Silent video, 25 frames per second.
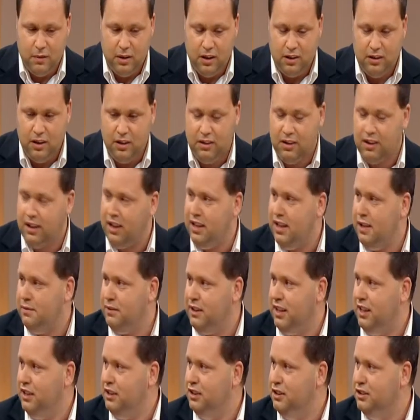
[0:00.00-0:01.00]
Um, well, I
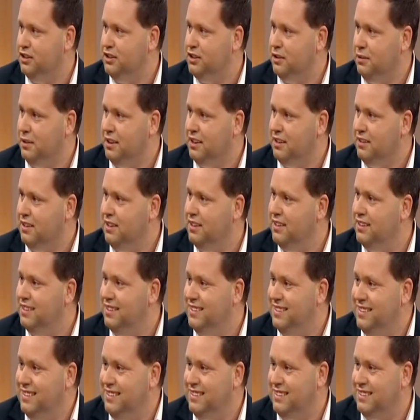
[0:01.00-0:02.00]
don't think I'll ever get used to
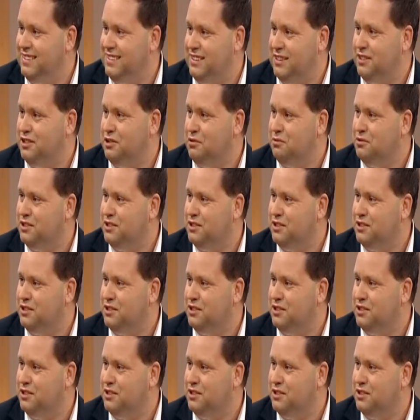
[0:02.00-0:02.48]
it. No, it